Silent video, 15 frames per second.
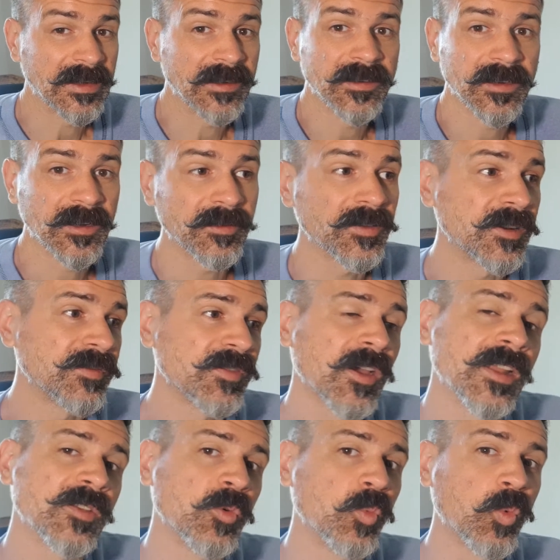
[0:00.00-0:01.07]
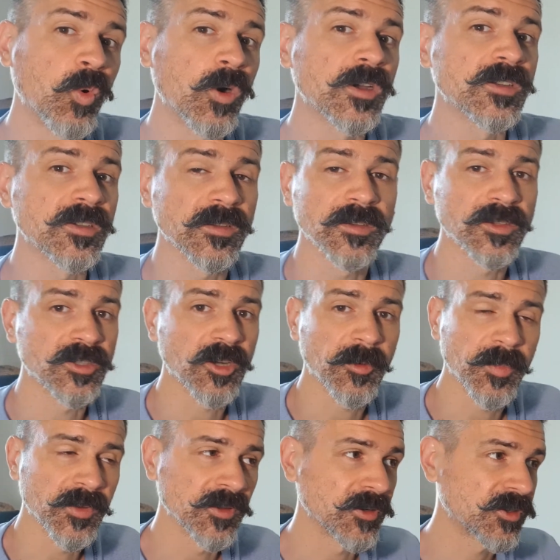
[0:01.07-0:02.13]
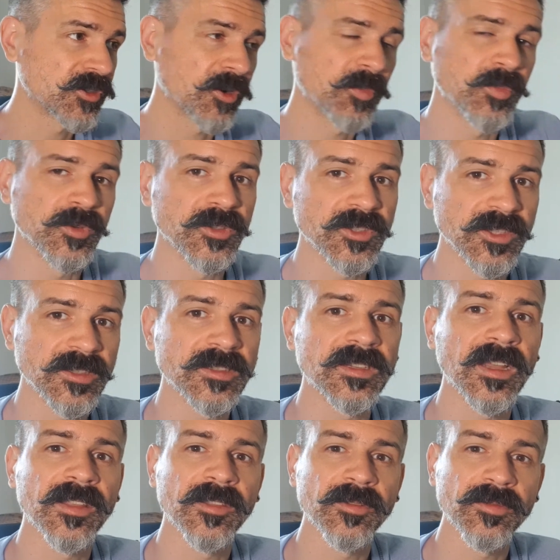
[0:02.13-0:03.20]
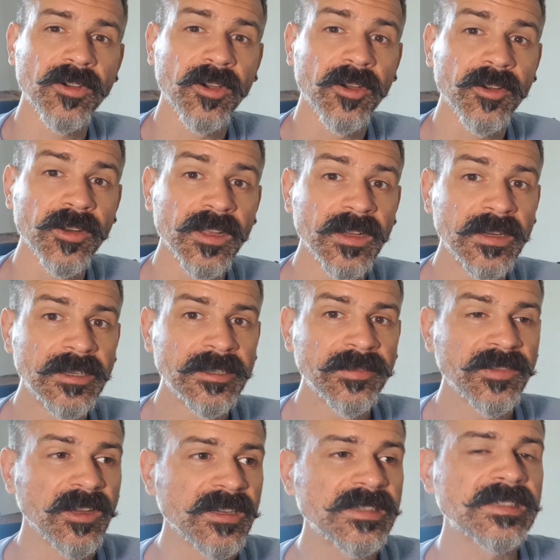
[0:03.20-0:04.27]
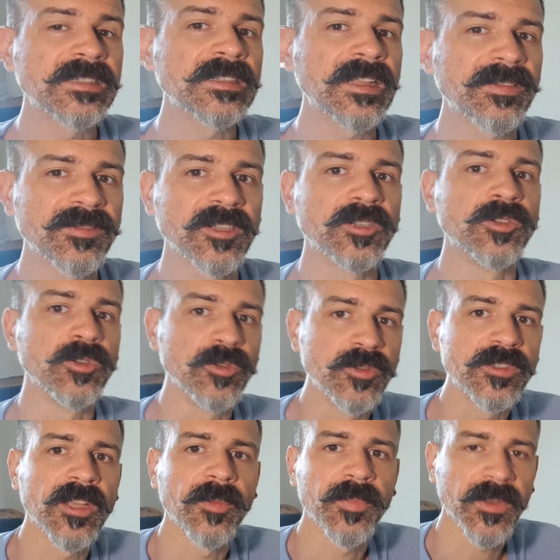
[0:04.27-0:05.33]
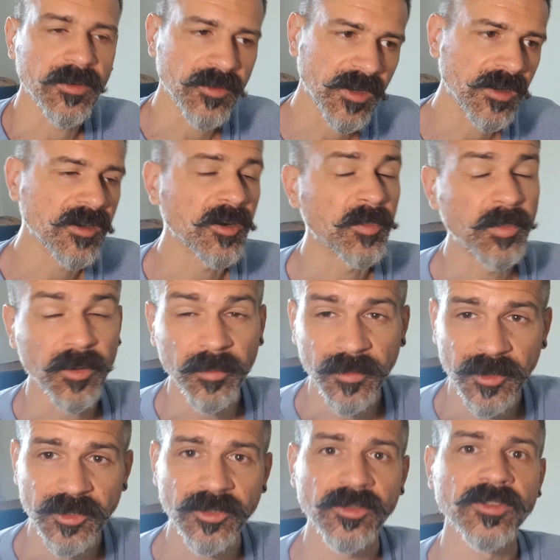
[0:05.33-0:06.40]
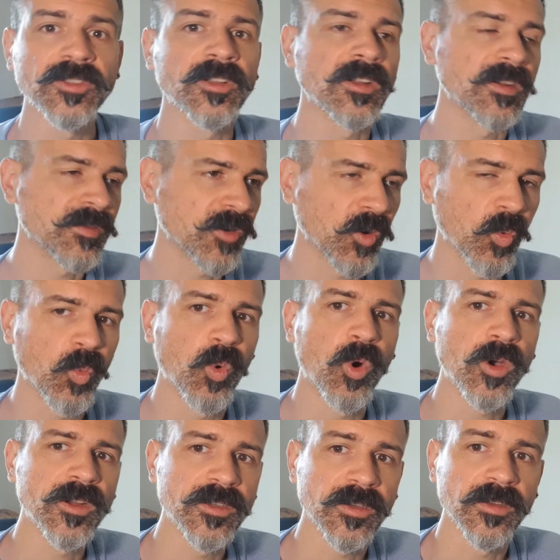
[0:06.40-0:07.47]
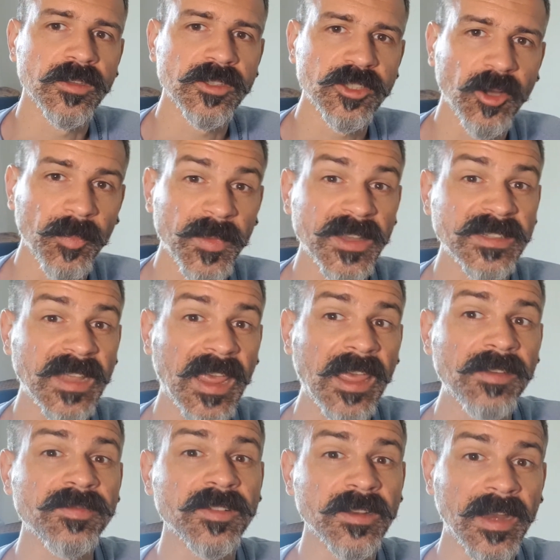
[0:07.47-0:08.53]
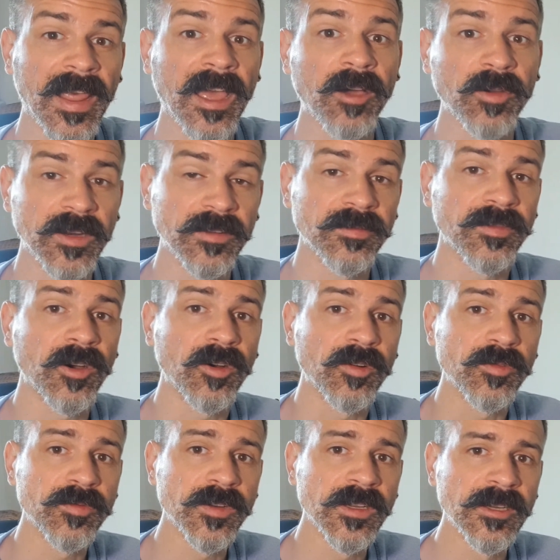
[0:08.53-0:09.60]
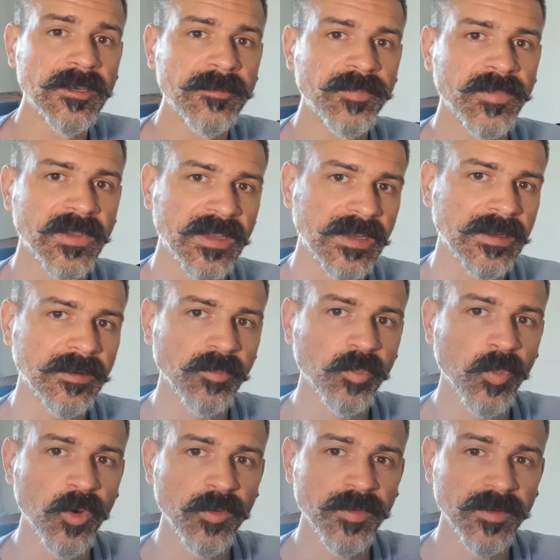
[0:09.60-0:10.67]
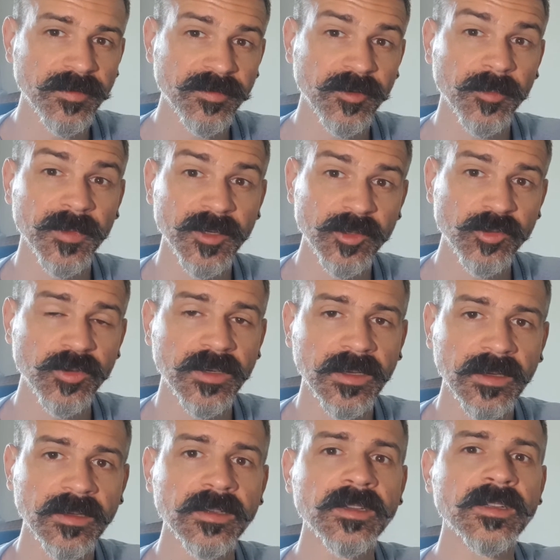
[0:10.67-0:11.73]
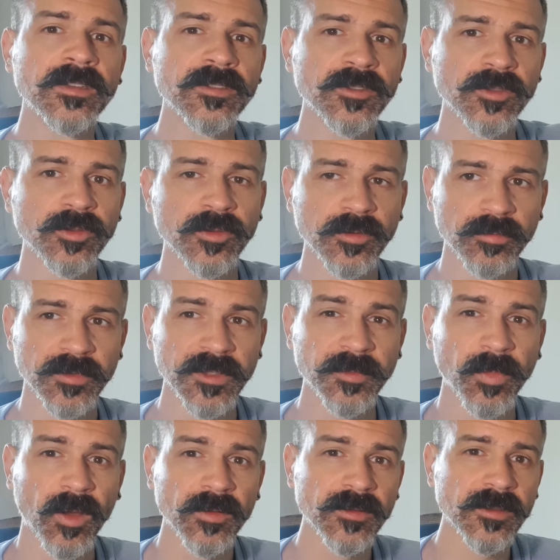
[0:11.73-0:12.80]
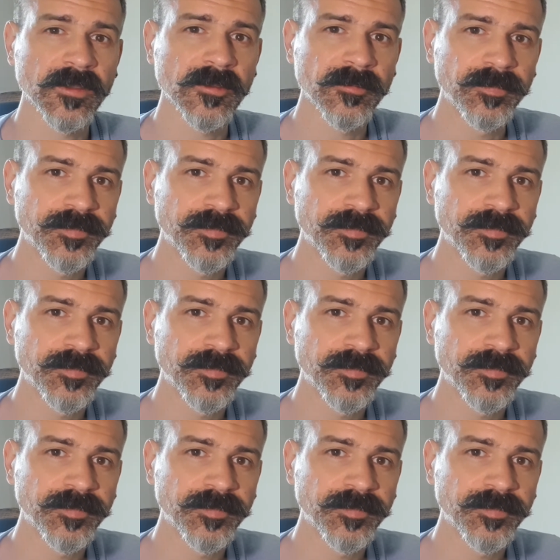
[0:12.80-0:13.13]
if I had to walk to the shop and the shop was just down the road, I still have to do something, right? I've got to put my shoes on, I've got to walk to the shop. There's effort now involved in moving from the trigger to the response.